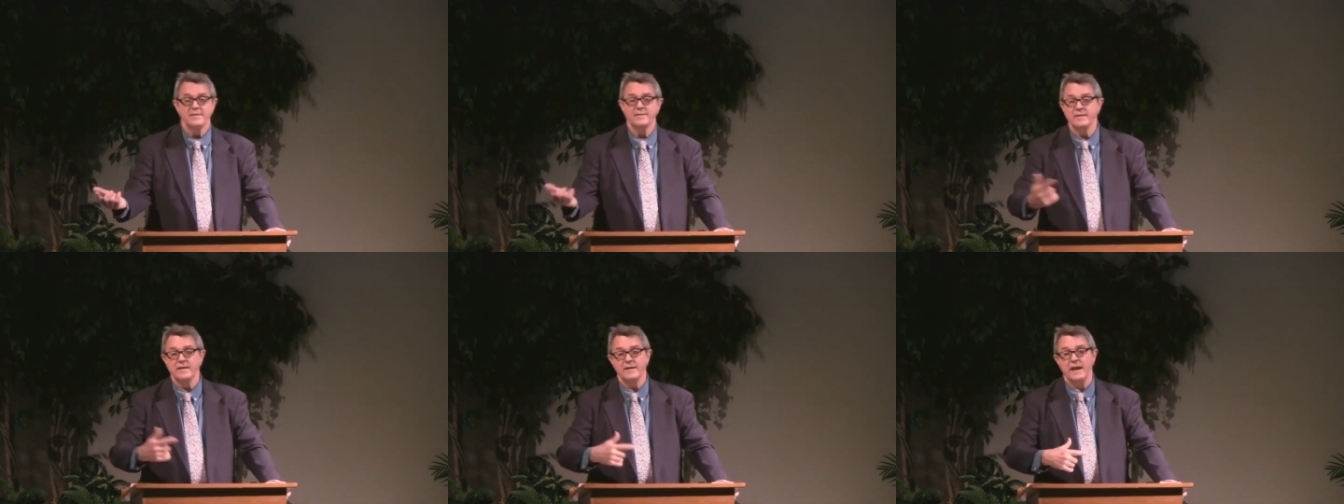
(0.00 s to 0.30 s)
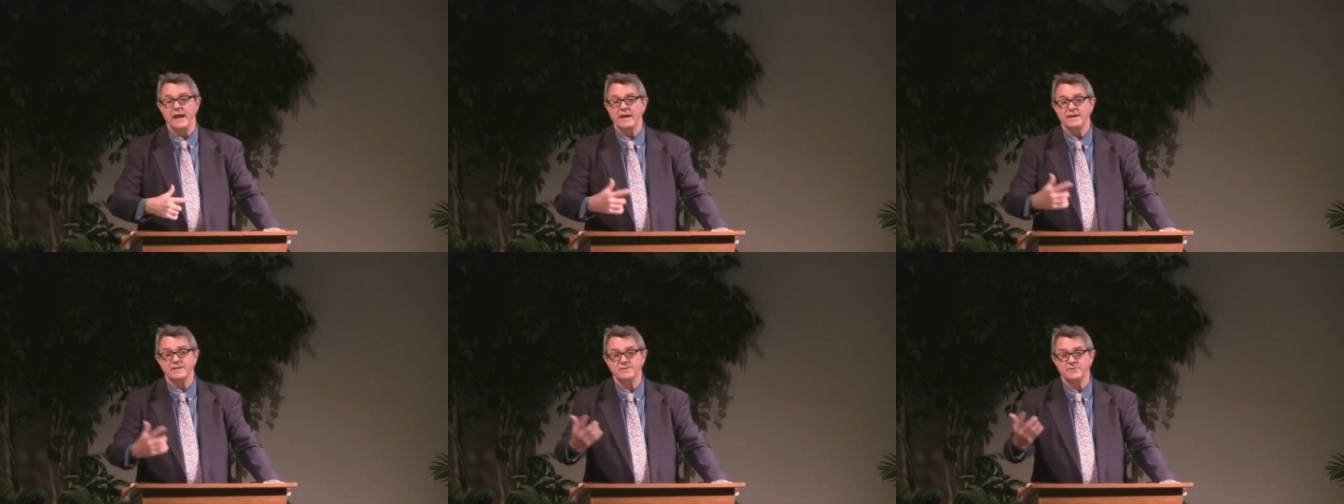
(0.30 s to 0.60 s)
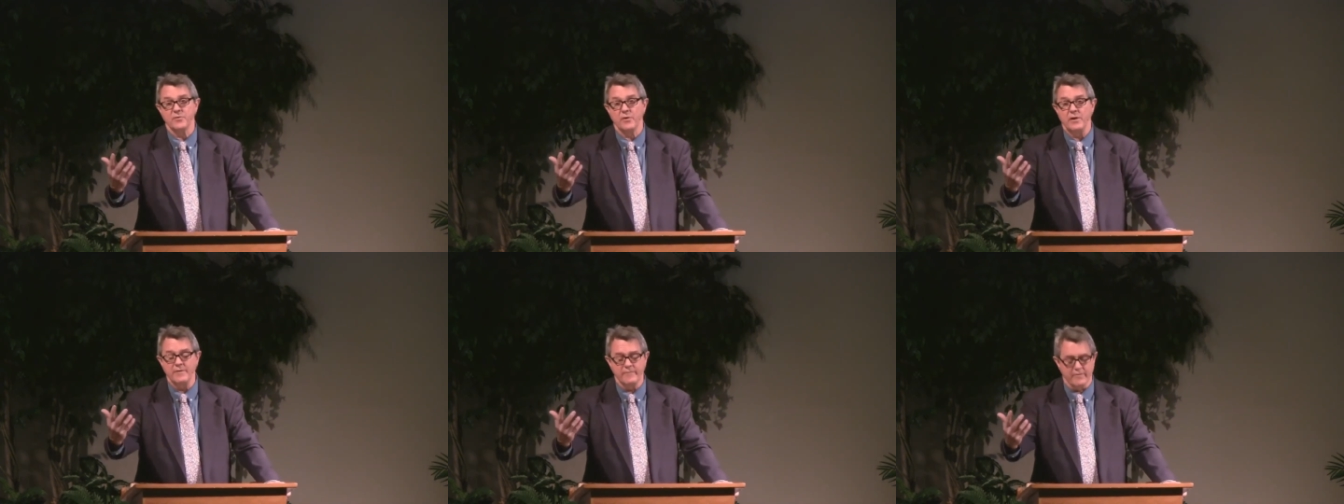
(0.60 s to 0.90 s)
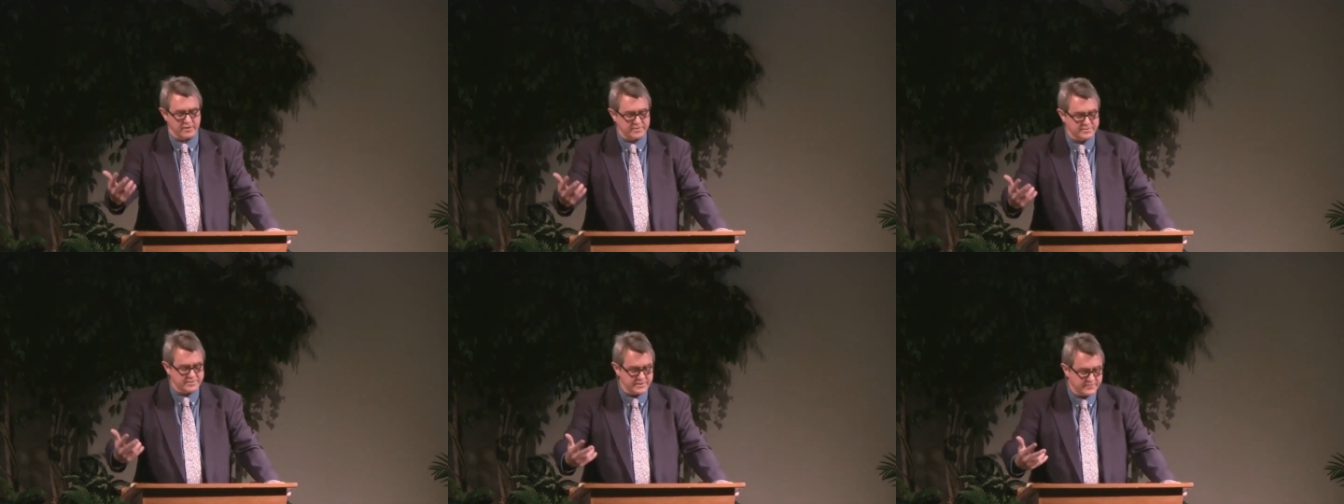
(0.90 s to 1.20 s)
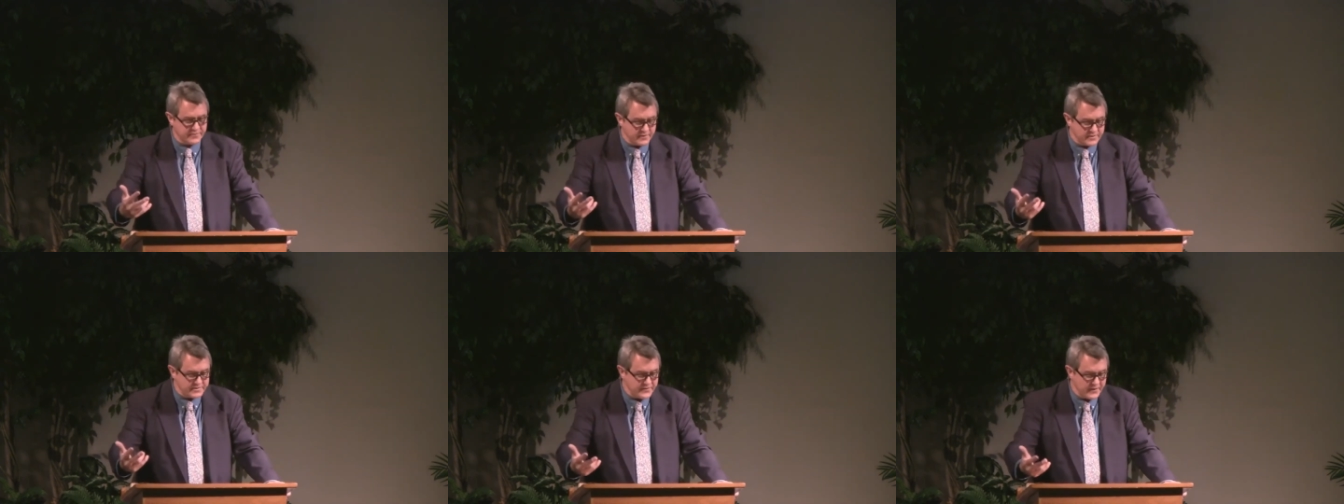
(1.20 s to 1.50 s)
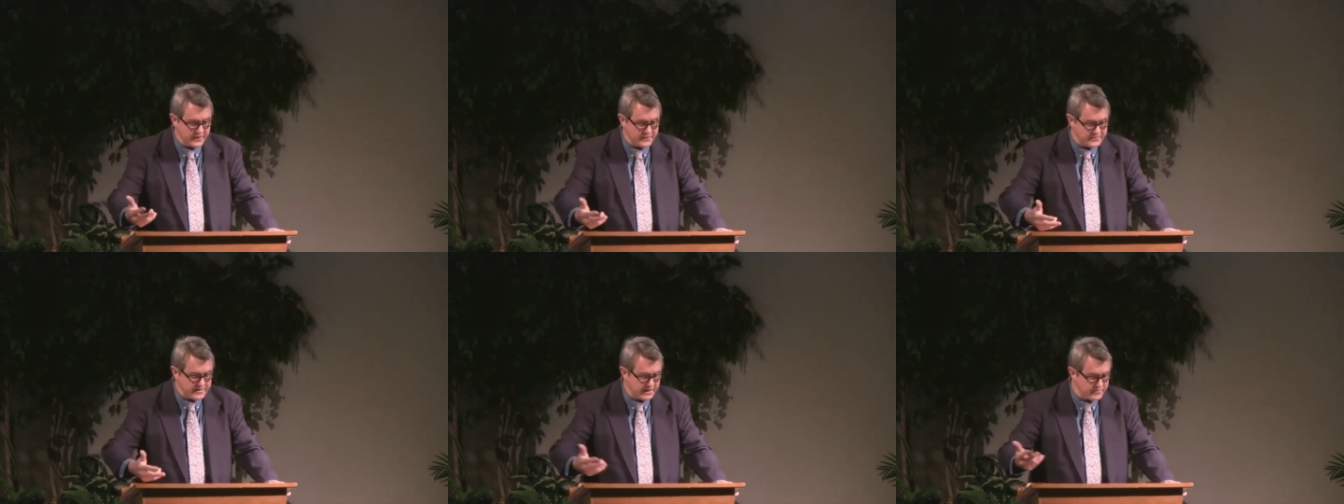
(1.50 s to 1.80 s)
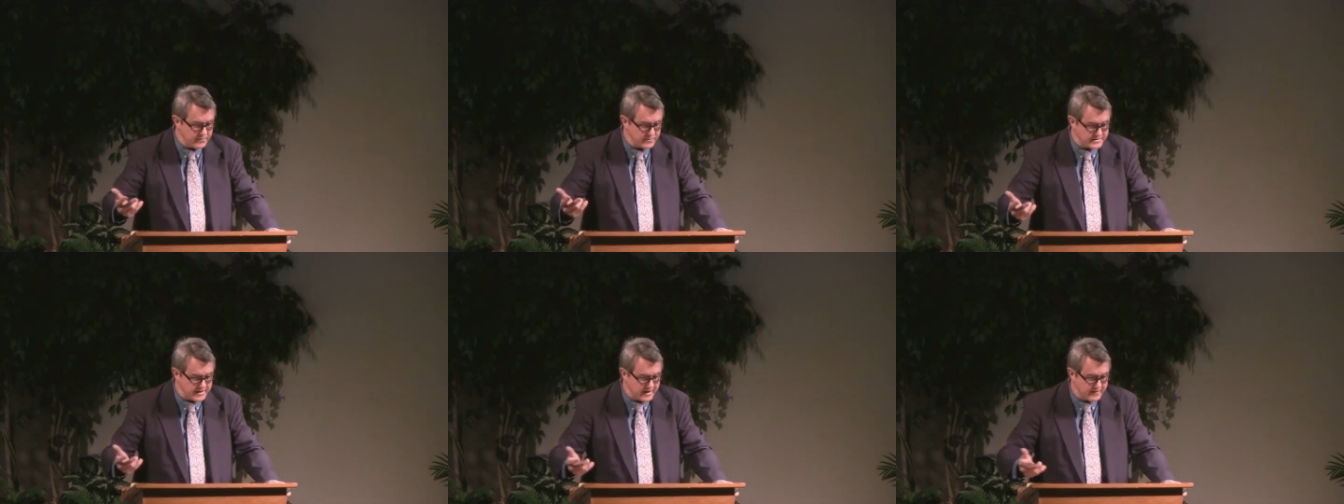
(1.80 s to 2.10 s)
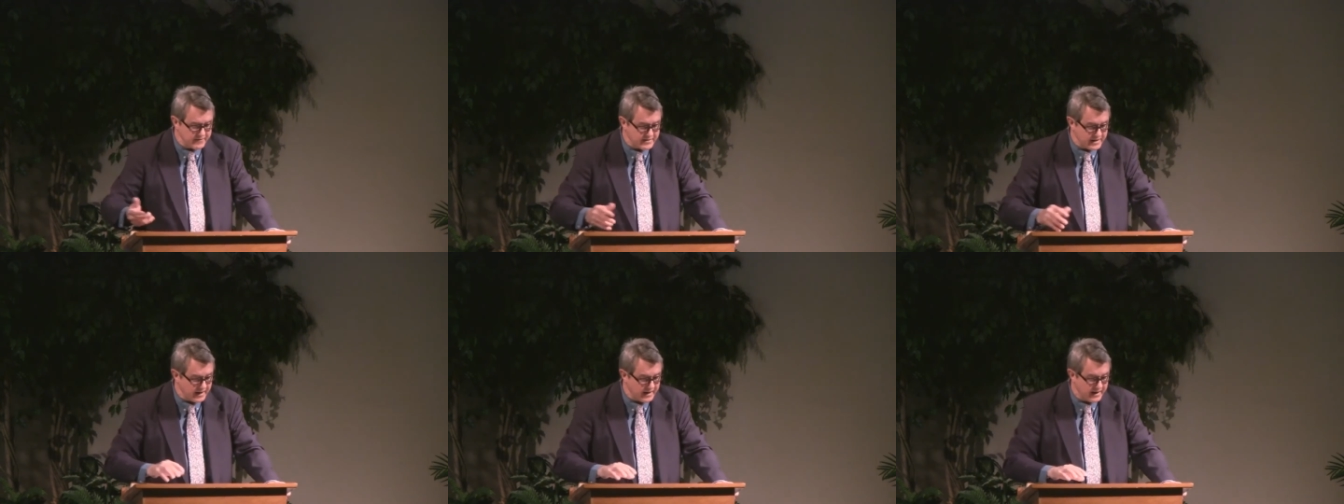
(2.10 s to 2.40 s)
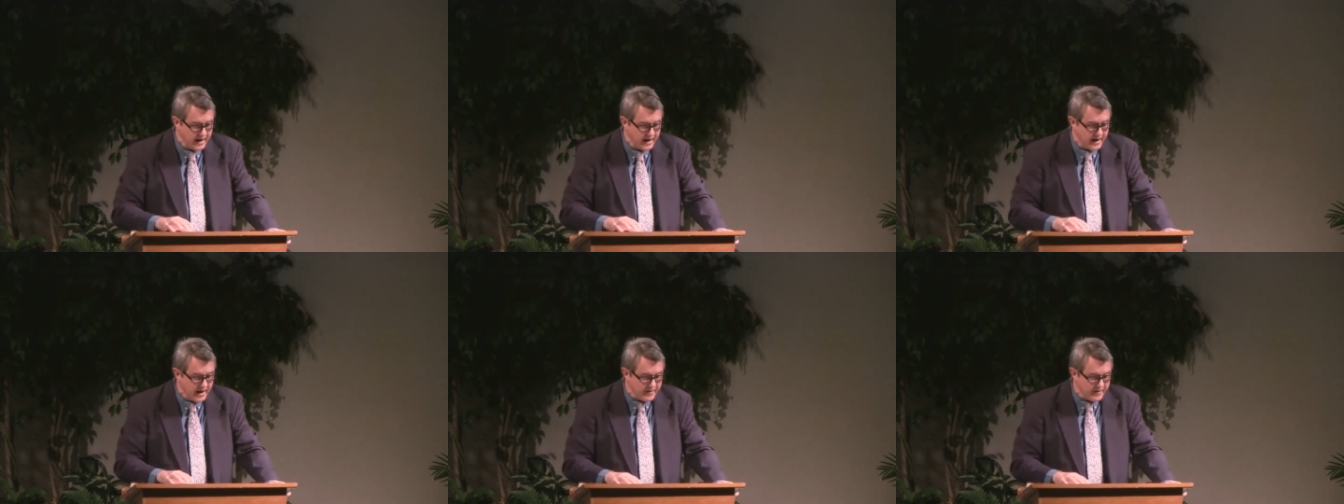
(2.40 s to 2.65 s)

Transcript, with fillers: The next three verses, verse 15 through 17.